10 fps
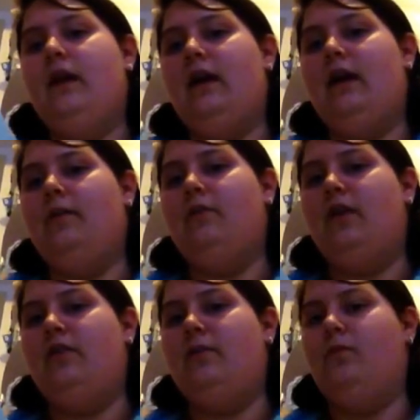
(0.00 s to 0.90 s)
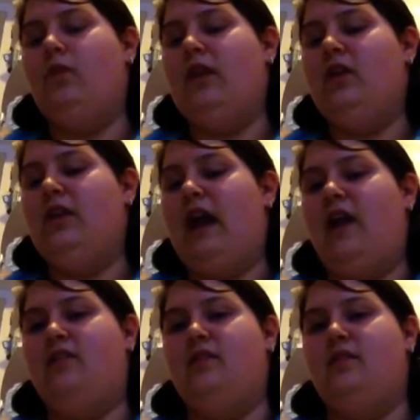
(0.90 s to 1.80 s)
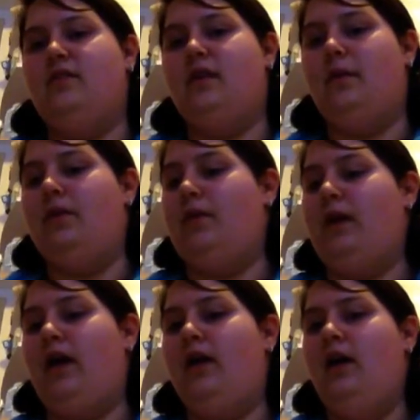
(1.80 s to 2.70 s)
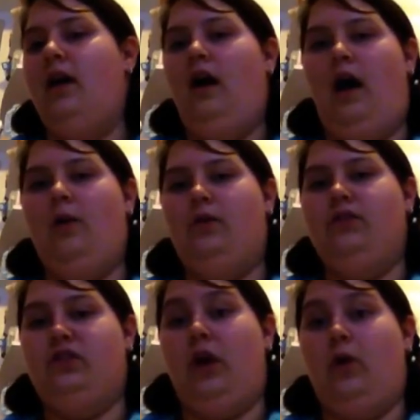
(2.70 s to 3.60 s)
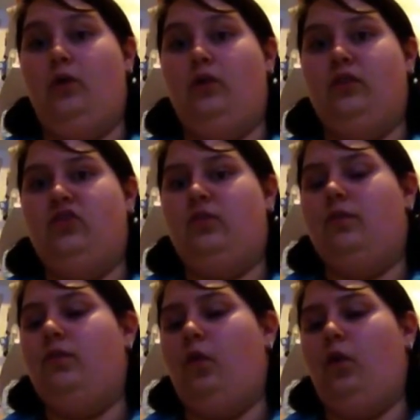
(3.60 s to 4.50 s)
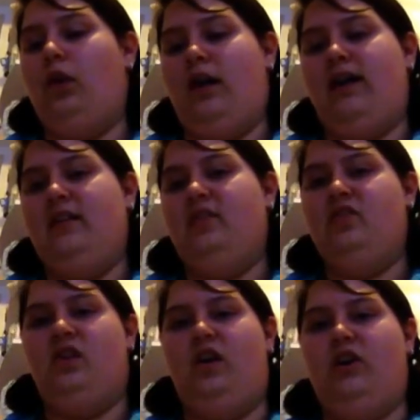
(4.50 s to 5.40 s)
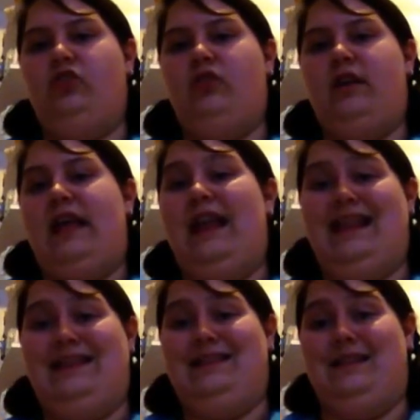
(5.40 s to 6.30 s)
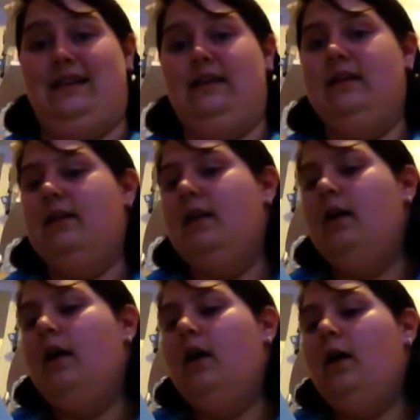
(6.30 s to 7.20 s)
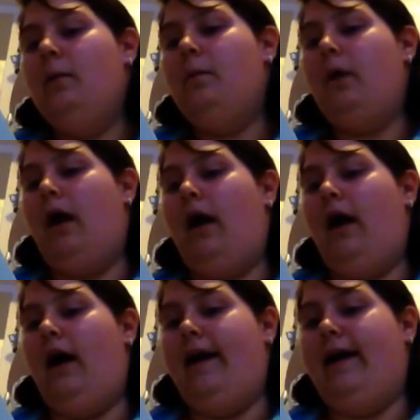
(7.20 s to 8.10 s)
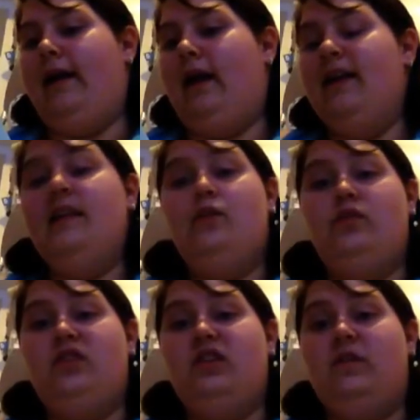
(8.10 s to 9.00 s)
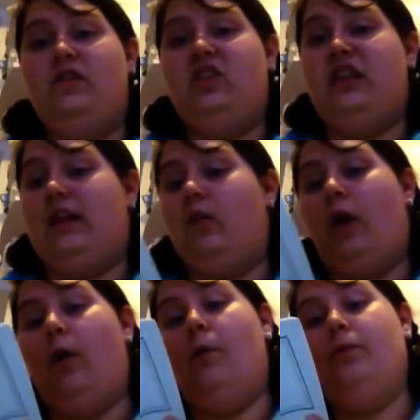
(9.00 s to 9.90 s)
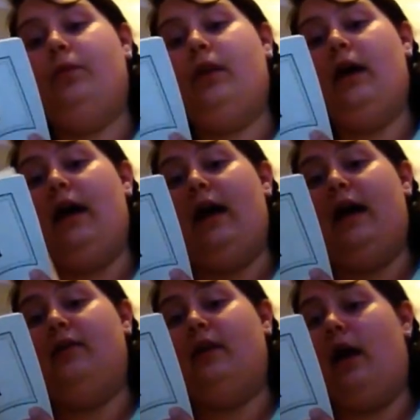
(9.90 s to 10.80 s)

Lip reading: There's some really good characters, some of them that I wanted to go and audition for, like Sandra and Linda. But I did audition for Ginny as well, and